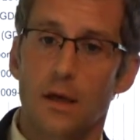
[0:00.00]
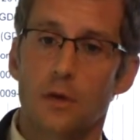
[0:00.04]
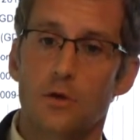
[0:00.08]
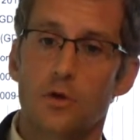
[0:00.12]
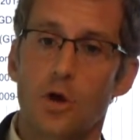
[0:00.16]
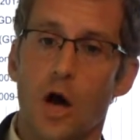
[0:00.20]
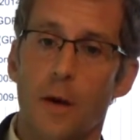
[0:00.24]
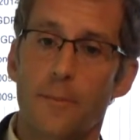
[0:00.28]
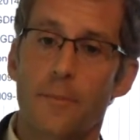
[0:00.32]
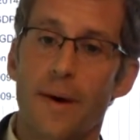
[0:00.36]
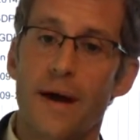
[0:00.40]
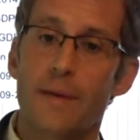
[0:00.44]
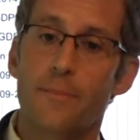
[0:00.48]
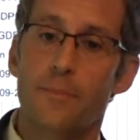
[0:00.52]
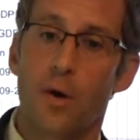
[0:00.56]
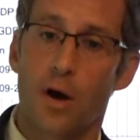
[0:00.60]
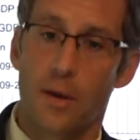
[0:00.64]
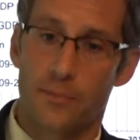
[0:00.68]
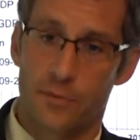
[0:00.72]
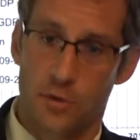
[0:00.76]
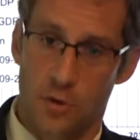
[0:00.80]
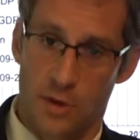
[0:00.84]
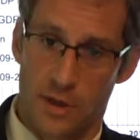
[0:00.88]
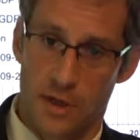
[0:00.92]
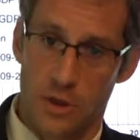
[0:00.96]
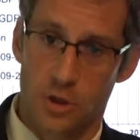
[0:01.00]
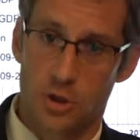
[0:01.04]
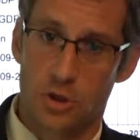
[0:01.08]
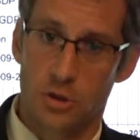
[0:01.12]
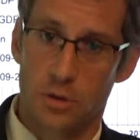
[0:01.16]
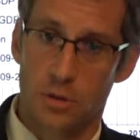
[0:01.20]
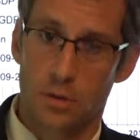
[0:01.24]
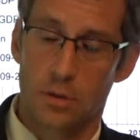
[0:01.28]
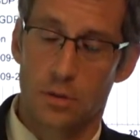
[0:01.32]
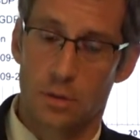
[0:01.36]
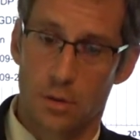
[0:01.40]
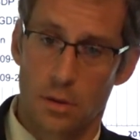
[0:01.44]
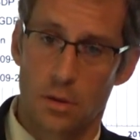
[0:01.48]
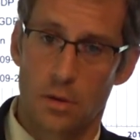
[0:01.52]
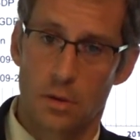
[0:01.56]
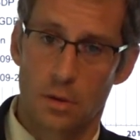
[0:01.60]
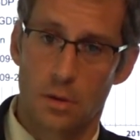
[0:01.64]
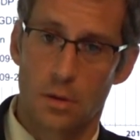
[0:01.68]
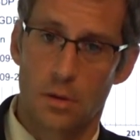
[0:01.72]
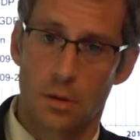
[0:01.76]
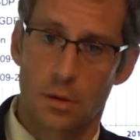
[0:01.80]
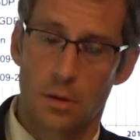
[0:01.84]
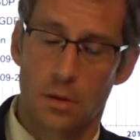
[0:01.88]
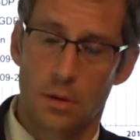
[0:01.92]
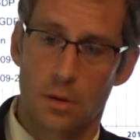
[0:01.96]
Not by population. to
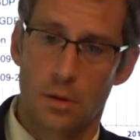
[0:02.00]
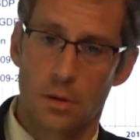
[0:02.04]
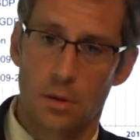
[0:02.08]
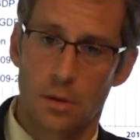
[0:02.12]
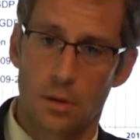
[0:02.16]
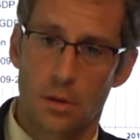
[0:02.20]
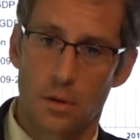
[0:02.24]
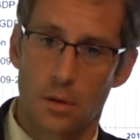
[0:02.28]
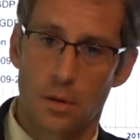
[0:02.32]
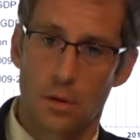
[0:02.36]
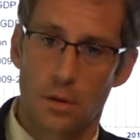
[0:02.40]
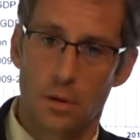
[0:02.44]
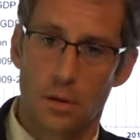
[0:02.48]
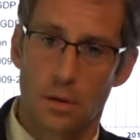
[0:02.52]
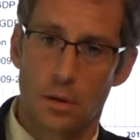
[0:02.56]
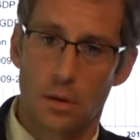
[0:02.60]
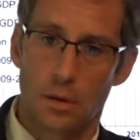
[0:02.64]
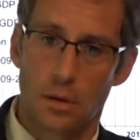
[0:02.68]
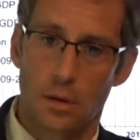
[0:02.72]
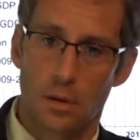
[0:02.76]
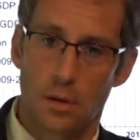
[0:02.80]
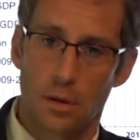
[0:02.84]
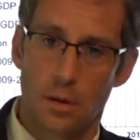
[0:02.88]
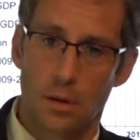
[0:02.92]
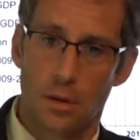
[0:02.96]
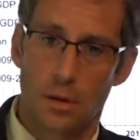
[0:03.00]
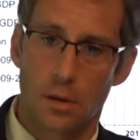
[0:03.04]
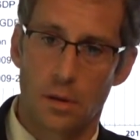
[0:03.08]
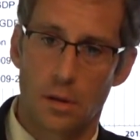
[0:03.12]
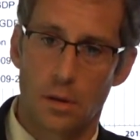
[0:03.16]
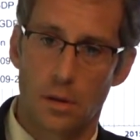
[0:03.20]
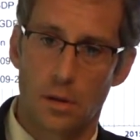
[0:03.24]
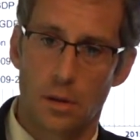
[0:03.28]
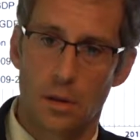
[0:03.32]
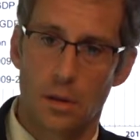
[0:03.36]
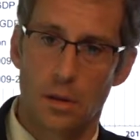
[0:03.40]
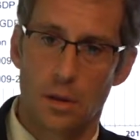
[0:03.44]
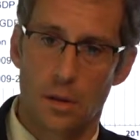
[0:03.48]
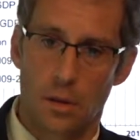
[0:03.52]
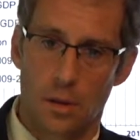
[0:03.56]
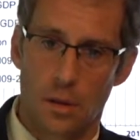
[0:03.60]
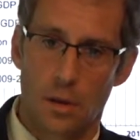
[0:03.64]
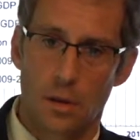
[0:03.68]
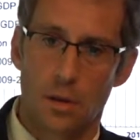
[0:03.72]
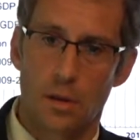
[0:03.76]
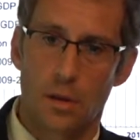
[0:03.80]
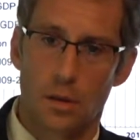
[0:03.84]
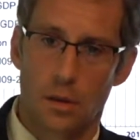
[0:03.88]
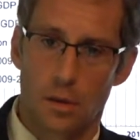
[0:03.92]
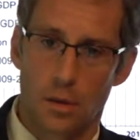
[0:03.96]
scale the results of
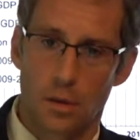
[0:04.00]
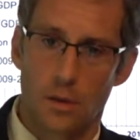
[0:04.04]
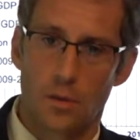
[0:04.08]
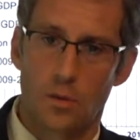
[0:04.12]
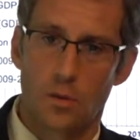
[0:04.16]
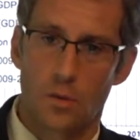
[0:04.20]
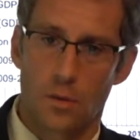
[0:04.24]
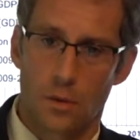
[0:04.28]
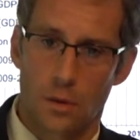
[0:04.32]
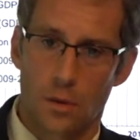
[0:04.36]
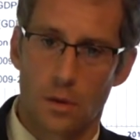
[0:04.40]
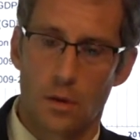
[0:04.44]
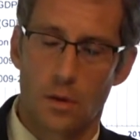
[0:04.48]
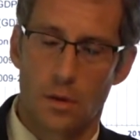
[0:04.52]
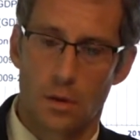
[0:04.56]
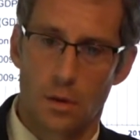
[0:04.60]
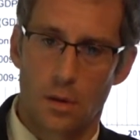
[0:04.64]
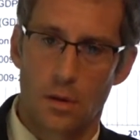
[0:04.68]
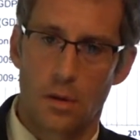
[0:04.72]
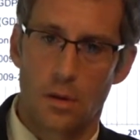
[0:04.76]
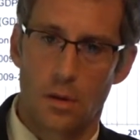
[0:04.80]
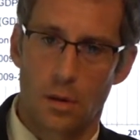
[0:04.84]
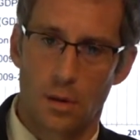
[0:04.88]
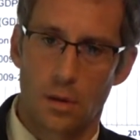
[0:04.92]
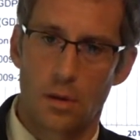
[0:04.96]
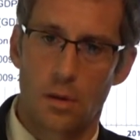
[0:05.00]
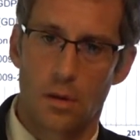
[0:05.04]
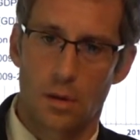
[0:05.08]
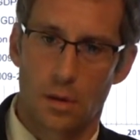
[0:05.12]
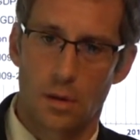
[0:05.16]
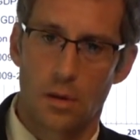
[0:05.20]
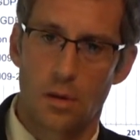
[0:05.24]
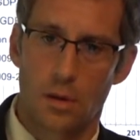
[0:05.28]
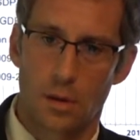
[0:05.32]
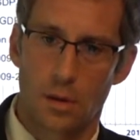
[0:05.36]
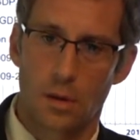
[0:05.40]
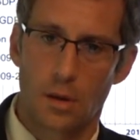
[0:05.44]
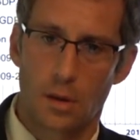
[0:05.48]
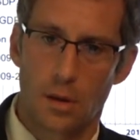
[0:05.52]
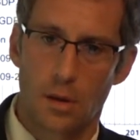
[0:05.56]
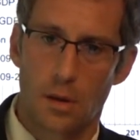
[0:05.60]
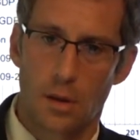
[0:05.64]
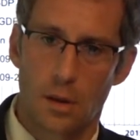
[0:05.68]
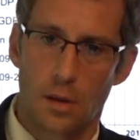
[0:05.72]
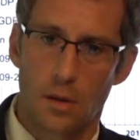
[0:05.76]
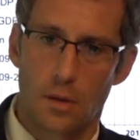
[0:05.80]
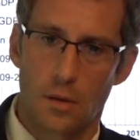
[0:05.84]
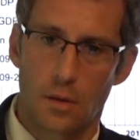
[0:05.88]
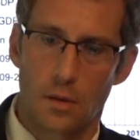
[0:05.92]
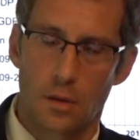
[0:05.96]
those years, to scale the
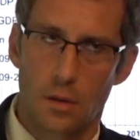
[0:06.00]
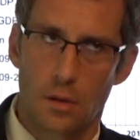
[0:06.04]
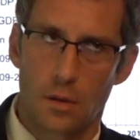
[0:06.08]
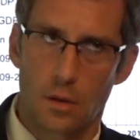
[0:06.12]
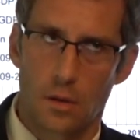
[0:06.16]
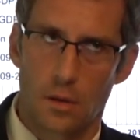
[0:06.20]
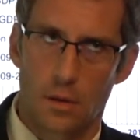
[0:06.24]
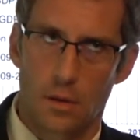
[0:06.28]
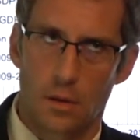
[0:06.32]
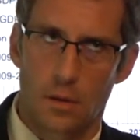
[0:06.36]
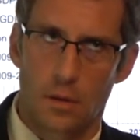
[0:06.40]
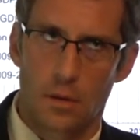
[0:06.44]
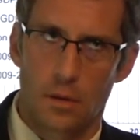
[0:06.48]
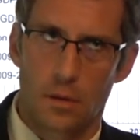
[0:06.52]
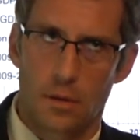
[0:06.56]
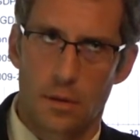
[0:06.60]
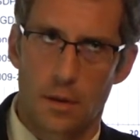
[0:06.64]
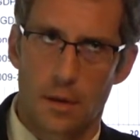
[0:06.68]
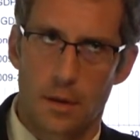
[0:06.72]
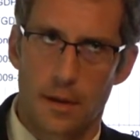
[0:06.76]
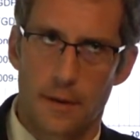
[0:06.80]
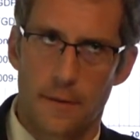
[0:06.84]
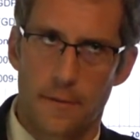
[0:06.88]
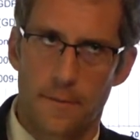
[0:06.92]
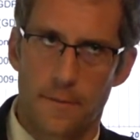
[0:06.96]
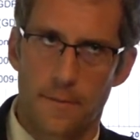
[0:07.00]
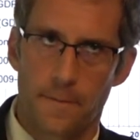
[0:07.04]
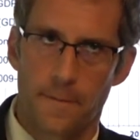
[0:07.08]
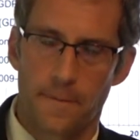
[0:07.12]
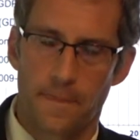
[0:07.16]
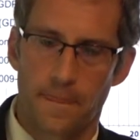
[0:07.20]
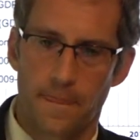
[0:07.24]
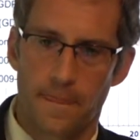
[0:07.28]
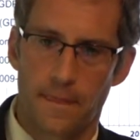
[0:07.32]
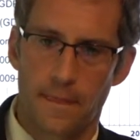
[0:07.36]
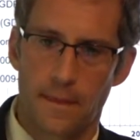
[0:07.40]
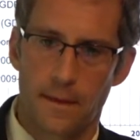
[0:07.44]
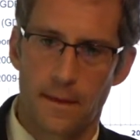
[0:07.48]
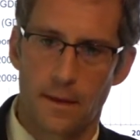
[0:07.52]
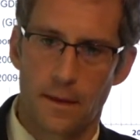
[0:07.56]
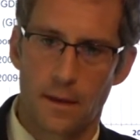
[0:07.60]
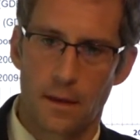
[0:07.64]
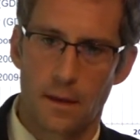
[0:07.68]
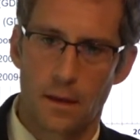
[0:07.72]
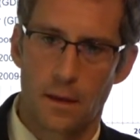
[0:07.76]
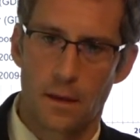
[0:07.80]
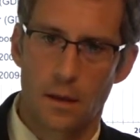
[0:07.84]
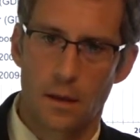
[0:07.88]
results of objectives?